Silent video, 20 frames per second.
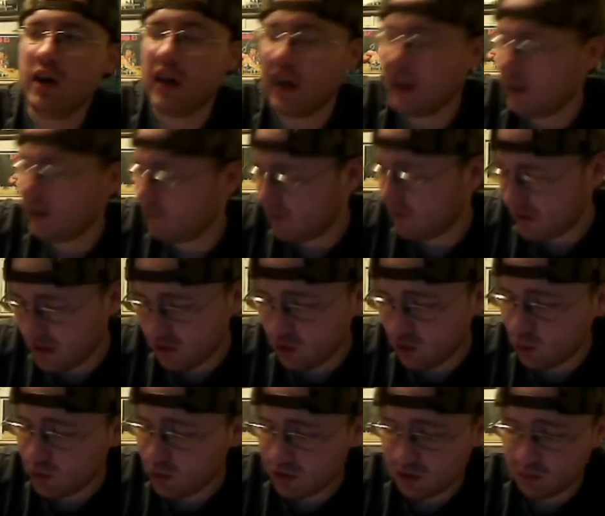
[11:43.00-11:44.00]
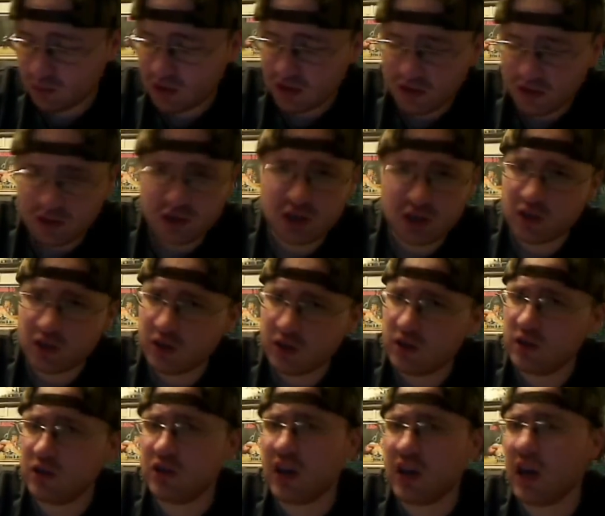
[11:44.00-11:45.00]
Uh, Vanessa Williams, I thought she did a
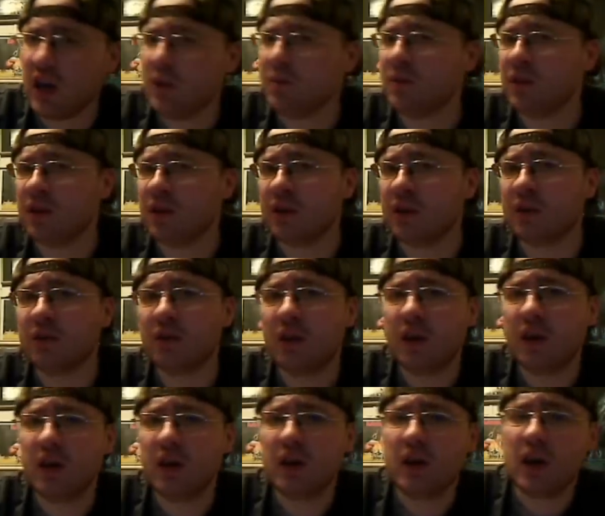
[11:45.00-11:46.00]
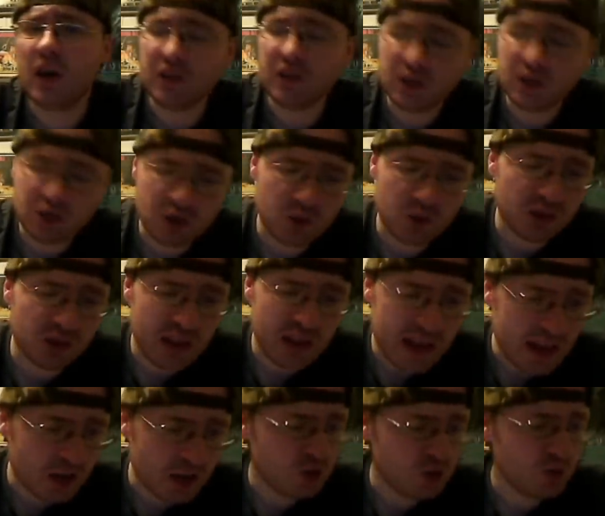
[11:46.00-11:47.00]
good job in this. I thought she was
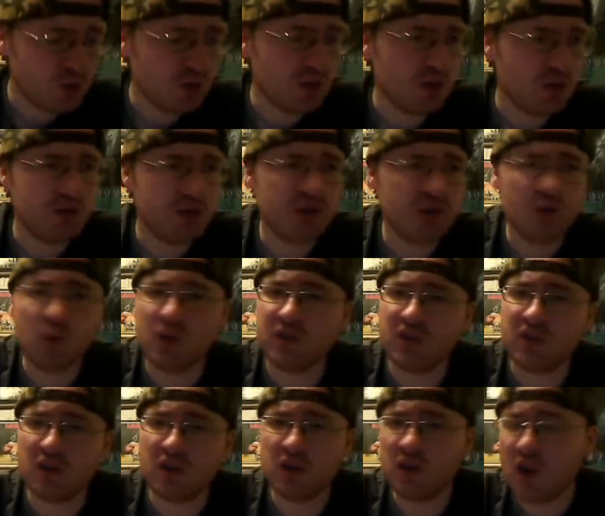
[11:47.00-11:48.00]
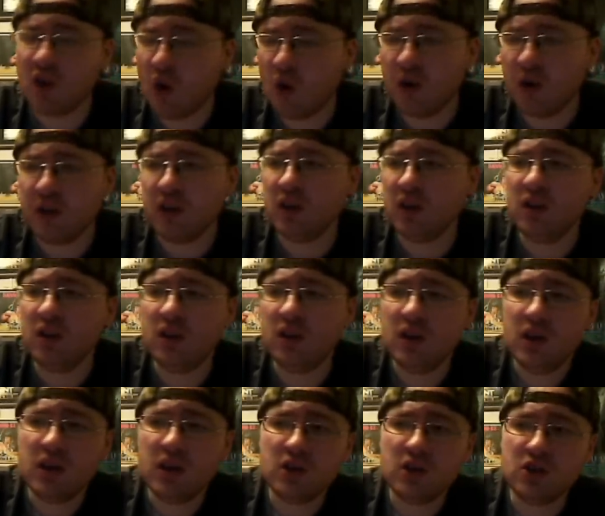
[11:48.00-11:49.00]
natural. She wasn't annoying.
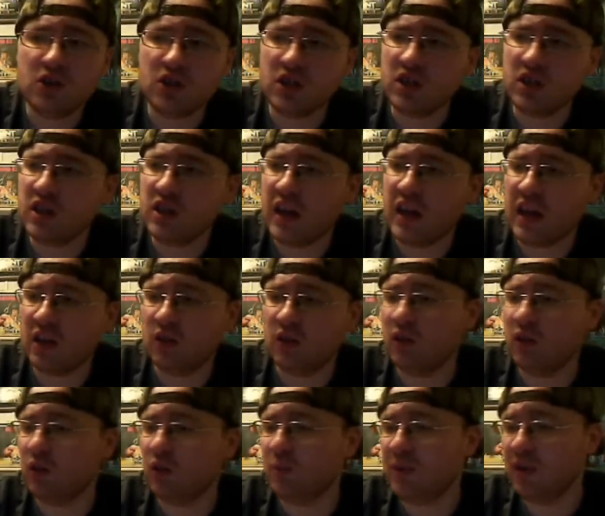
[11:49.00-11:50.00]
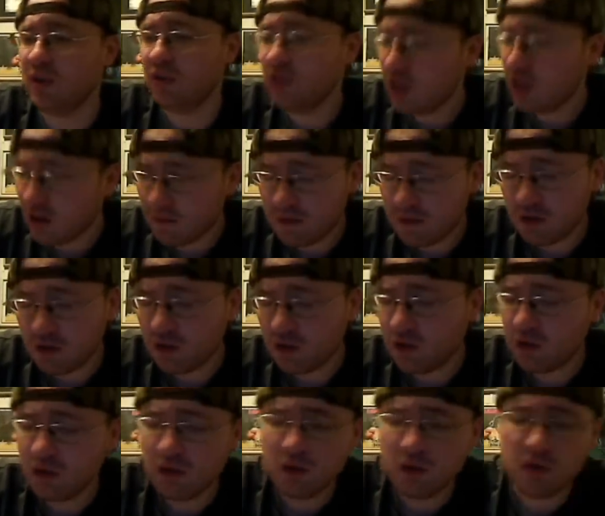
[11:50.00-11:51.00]
She had a little bit of toughness
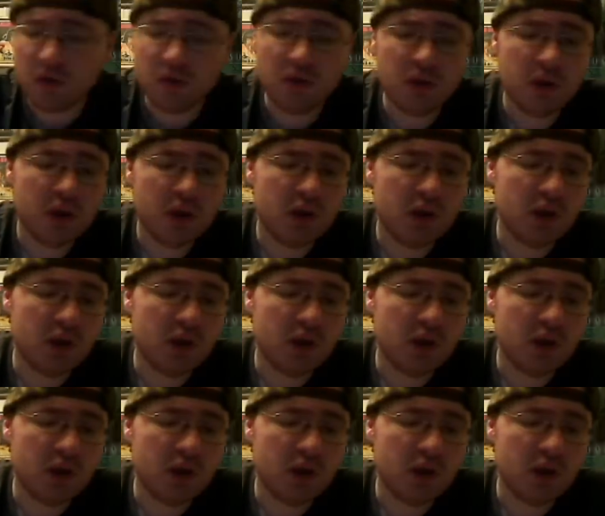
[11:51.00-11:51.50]
to her.